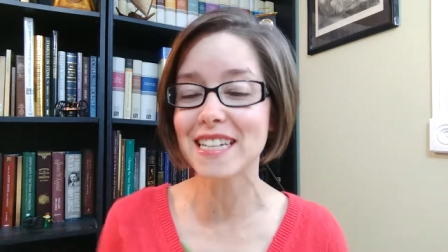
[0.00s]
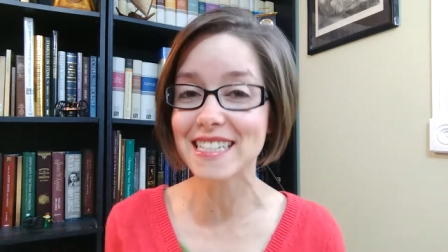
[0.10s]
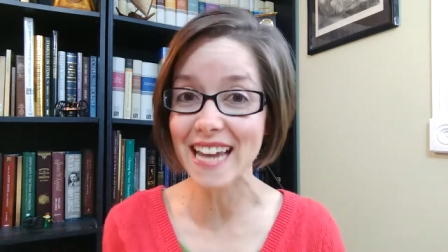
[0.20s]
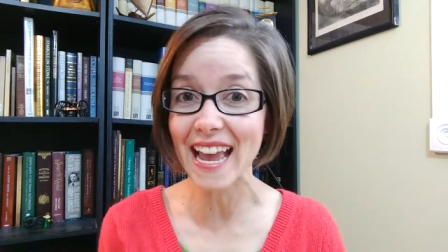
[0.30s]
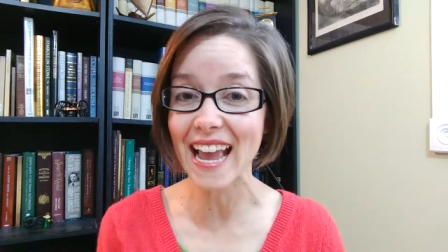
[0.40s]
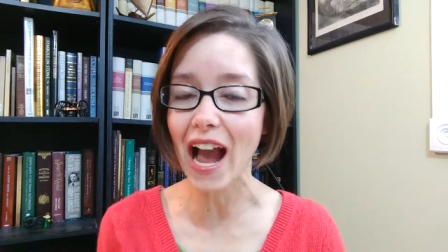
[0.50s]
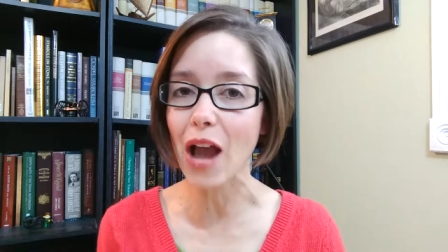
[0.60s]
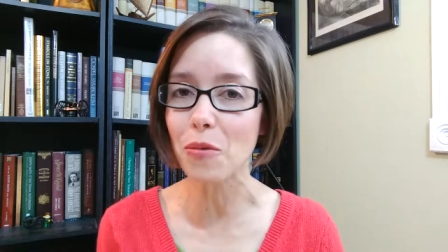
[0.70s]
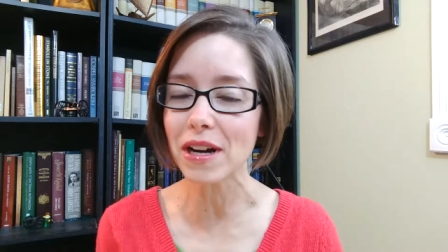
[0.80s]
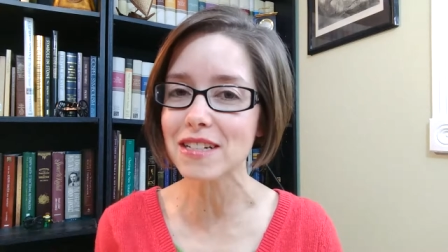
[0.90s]
Today
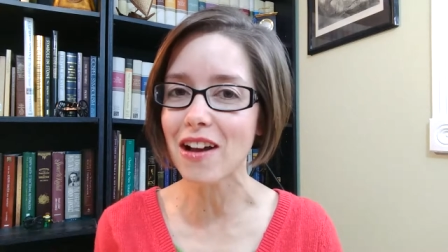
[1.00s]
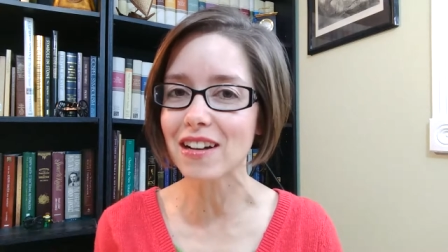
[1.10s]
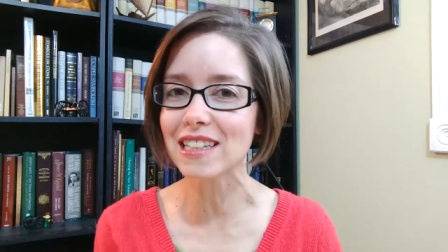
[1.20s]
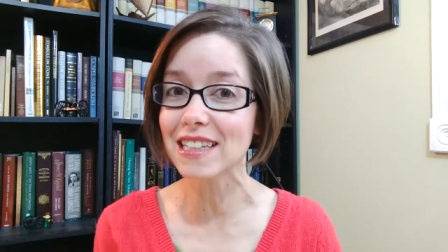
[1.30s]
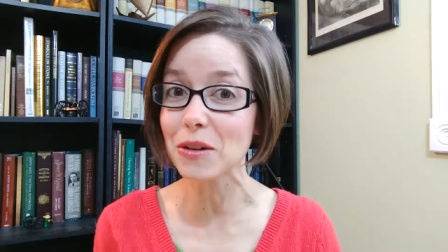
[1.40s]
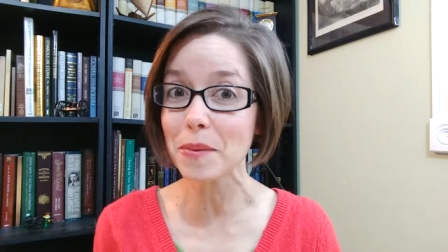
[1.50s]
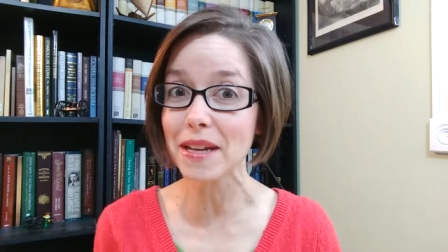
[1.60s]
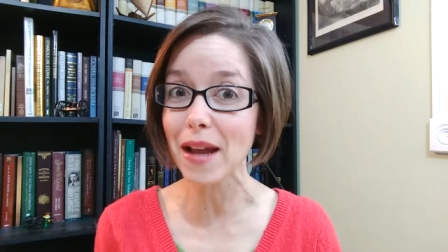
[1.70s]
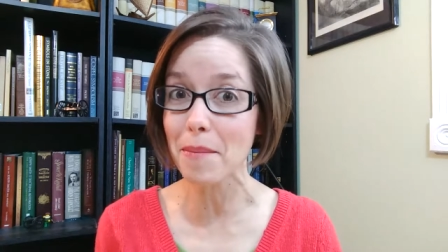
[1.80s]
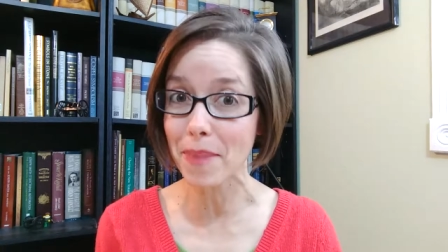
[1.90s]
I want to talk a little
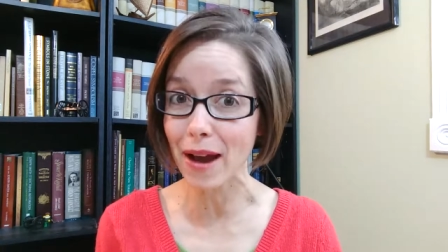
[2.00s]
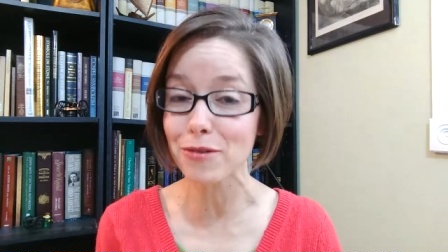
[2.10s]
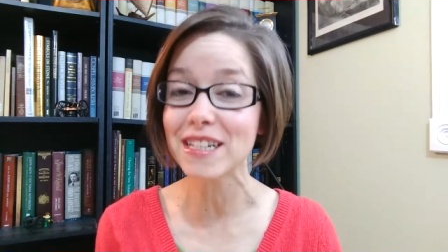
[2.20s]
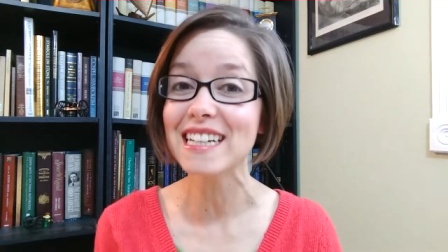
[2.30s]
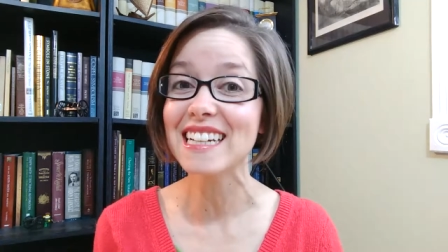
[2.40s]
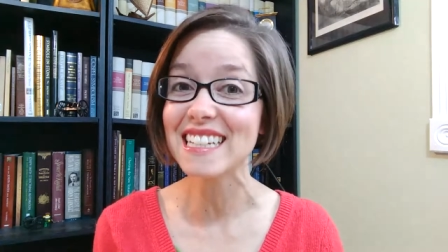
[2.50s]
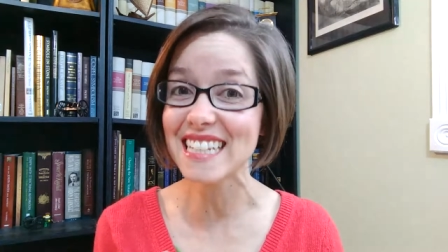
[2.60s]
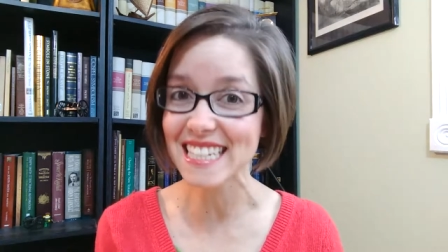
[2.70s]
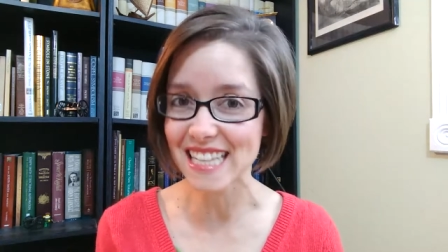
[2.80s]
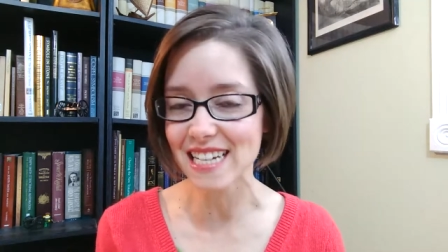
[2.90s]
bit about
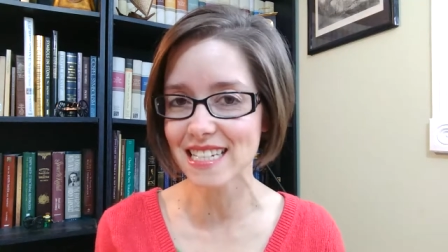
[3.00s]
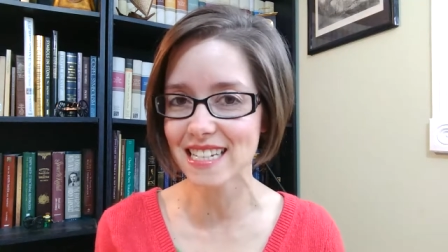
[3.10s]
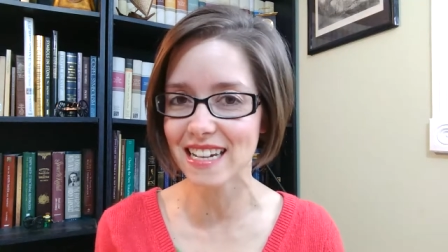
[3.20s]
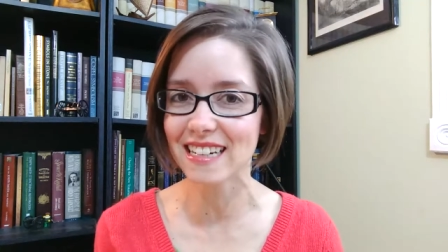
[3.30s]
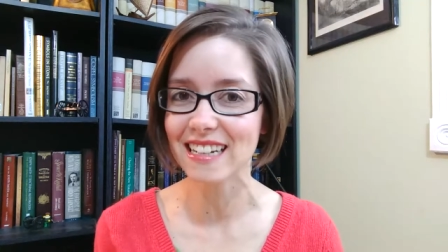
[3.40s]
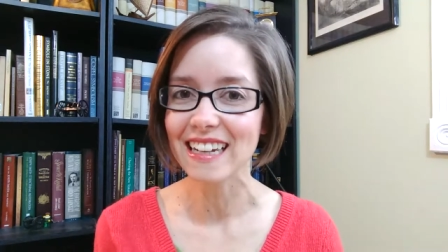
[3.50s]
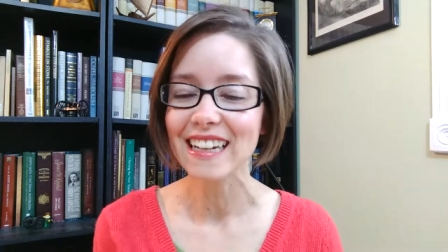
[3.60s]
dyslexia.